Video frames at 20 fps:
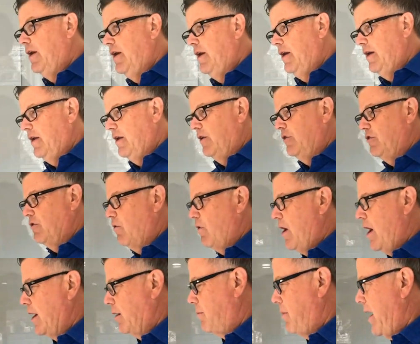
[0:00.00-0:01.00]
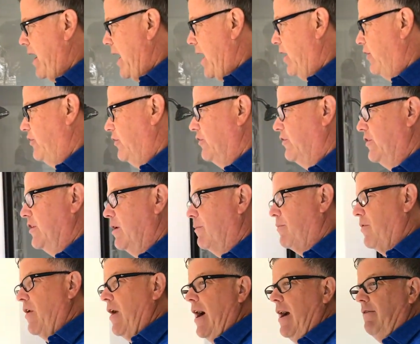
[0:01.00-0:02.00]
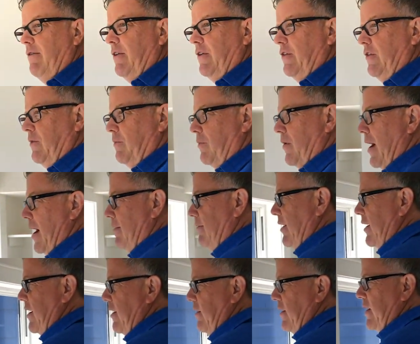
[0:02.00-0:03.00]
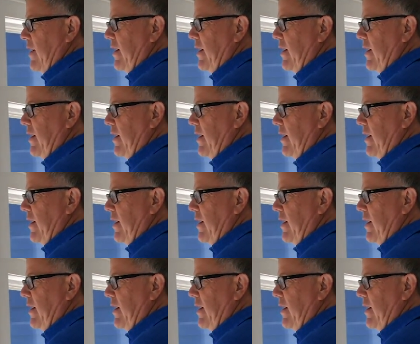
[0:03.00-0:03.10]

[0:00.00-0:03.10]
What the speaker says: As you walk past, you see a private area